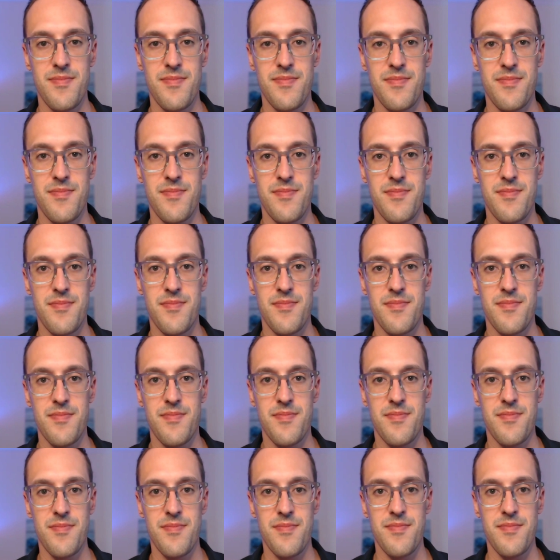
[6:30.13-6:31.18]

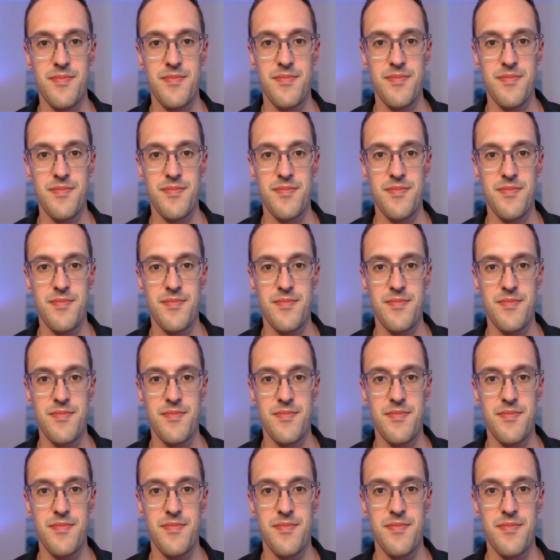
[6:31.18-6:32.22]

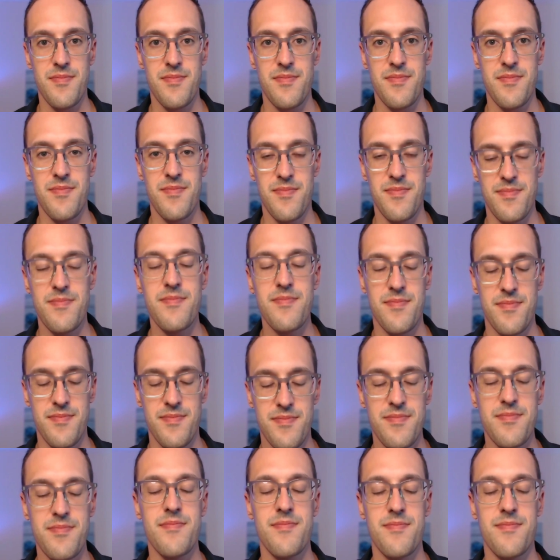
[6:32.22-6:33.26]

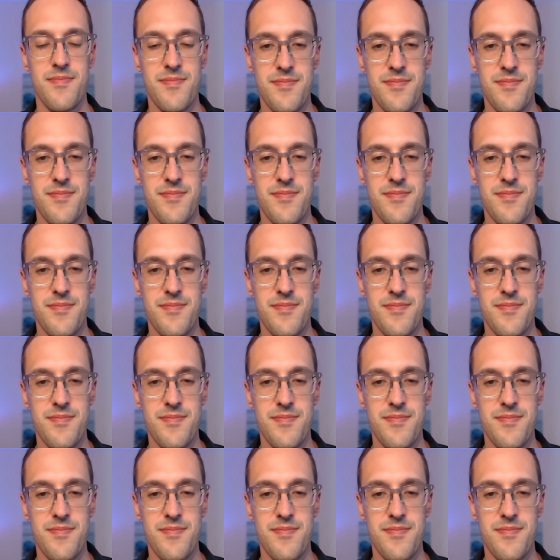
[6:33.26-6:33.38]
(silent)